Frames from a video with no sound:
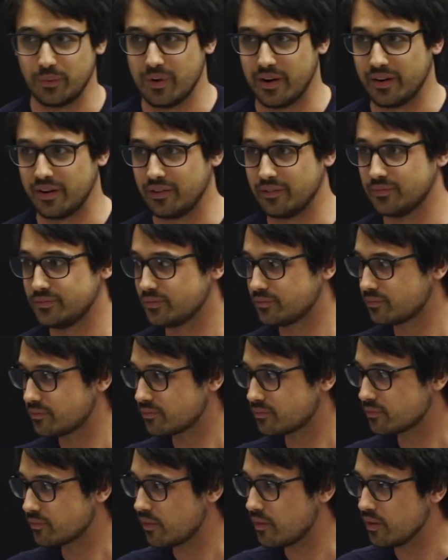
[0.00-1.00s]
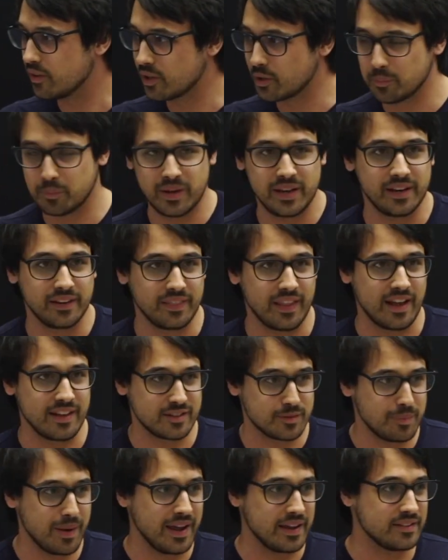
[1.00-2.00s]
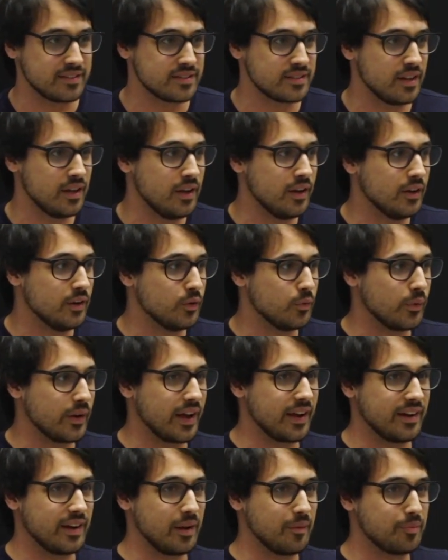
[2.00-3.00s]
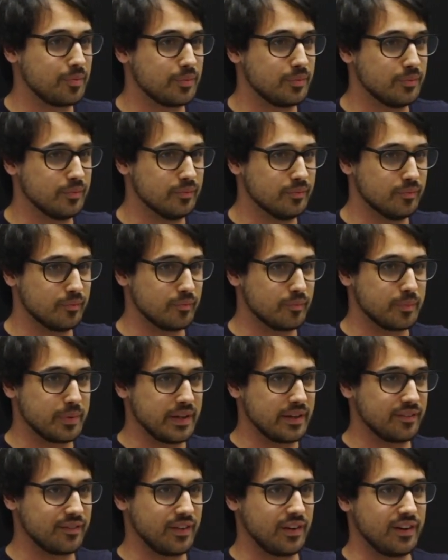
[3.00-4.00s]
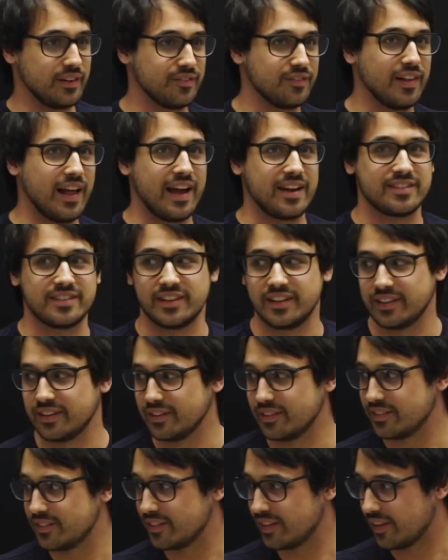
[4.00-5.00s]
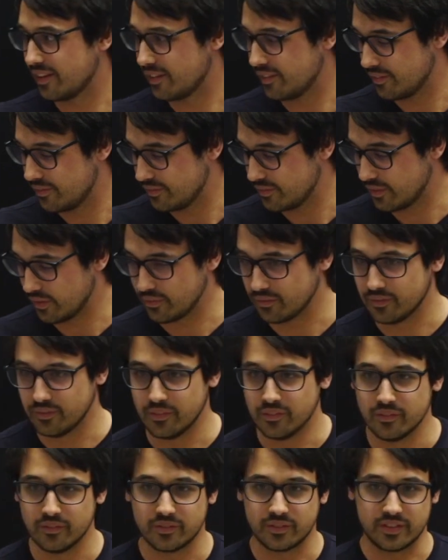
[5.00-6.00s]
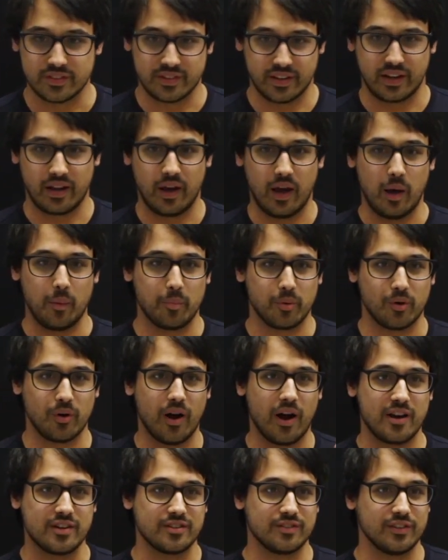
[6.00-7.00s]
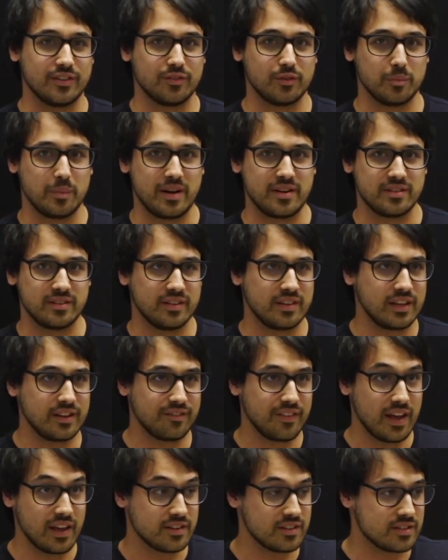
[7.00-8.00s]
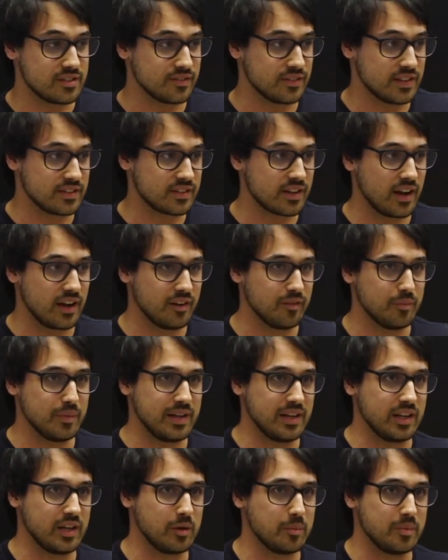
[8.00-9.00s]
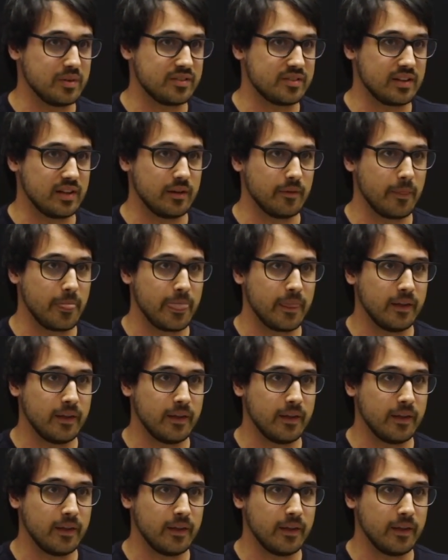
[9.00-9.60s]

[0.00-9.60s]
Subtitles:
want to compete in that space, we end up being very flashy and just like a barrage of information. The advantage of this kind of medium is that